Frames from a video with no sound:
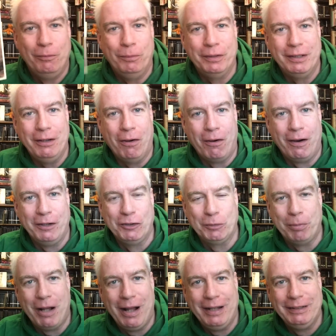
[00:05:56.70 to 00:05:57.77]
with the orange
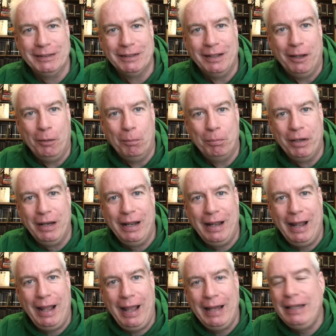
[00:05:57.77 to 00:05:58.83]
spines, but
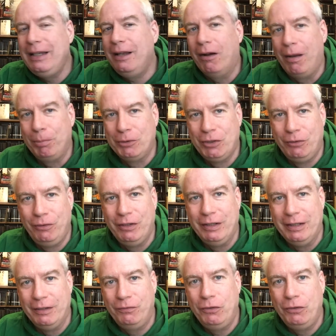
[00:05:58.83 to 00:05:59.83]
any opportunity,